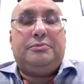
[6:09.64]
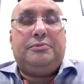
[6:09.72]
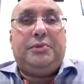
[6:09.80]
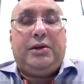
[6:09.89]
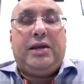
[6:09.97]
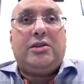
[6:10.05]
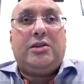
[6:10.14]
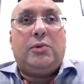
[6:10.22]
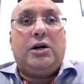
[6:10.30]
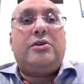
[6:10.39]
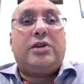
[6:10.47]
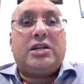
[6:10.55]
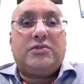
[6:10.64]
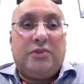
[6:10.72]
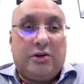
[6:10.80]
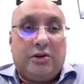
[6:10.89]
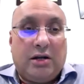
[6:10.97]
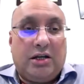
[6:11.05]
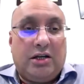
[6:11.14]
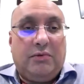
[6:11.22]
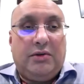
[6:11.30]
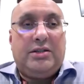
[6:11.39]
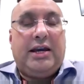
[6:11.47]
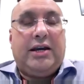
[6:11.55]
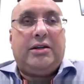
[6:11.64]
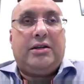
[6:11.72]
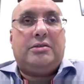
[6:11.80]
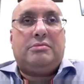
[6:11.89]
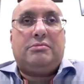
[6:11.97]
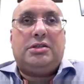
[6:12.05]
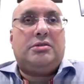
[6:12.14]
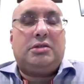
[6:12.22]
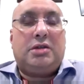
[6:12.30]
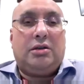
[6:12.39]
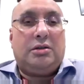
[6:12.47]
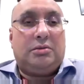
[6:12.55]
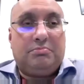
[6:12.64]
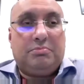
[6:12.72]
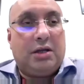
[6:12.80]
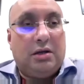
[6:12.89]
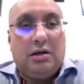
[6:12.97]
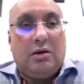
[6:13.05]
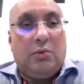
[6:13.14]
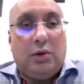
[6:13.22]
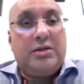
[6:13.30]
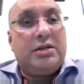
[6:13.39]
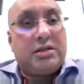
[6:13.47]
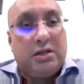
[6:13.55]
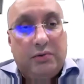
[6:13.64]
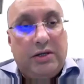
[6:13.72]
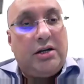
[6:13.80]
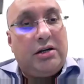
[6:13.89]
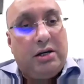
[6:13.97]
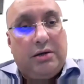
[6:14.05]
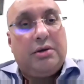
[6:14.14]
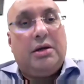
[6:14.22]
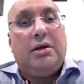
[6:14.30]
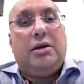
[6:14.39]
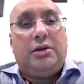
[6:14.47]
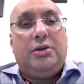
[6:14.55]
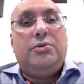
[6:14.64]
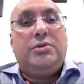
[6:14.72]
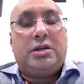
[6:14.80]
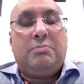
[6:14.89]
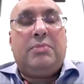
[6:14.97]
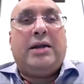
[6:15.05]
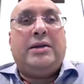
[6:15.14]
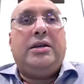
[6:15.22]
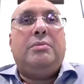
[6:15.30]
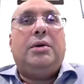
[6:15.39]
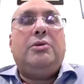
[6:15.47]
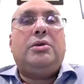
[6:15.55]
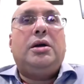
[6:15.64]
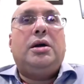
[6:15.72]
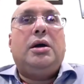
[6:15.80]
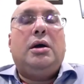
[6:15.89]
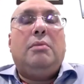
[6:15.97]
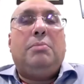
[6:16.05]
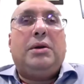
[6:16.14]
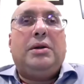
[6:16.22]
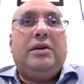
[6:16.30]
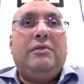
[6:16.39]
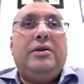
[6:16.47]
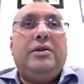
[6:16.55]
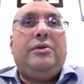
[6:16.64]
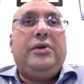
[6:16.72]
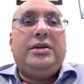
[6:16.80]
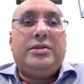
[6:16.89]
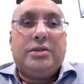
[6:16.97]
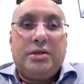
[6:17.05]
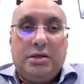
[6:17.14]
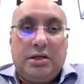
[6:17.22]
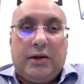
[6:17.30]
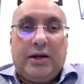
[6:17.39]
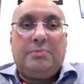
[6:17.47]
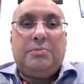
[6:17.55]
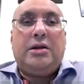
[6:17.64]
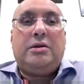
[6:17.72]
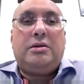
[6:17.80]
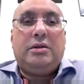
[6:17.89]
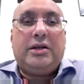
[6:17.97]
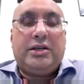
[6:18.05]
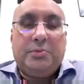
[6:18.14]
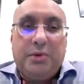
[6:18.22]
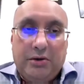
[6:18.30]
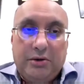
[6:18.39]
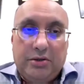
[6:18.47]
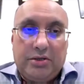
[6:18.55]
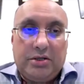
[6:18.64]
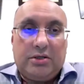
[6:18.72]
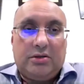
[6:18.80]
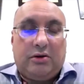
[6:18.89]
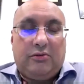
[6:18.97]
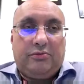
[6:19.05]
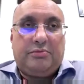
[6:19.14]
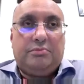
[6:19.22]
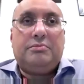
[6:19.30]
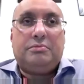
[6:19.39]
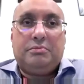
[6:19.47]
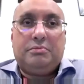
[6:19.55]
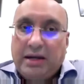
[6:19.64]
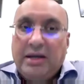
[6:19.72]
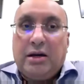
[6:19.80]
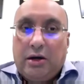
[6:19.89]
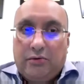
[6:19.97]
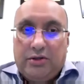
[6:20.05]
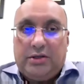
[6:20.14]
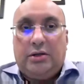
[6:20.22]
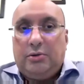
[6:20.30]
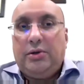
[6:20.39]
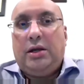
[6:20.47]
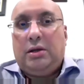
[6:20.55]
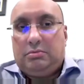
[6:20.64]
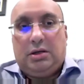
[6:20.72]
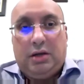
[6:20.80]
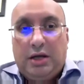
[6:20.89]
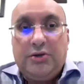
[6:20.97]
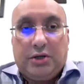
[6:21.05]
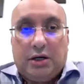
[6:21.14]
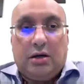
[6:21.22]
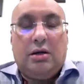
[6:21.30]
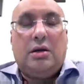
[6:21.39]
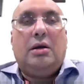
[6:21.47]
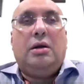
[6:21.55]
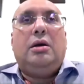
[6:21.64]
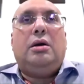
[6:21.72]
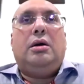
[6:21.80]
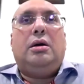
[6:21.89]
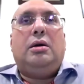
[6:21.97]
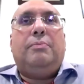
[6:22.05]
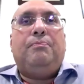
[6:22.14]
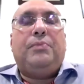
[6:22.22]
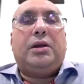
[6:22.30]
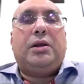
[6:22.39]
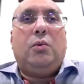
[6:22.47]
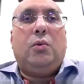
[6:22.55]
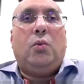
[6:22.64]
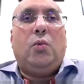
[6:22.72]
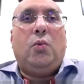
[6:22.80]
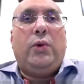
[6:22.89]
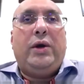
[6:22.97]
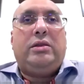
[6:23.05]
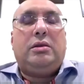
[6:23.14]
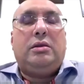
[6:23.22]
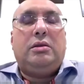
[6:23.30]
we take the word trust for granted. We take it as just another word just conveniently used and bandied about. But given recent developmental experiences of many countries, including in Asia, with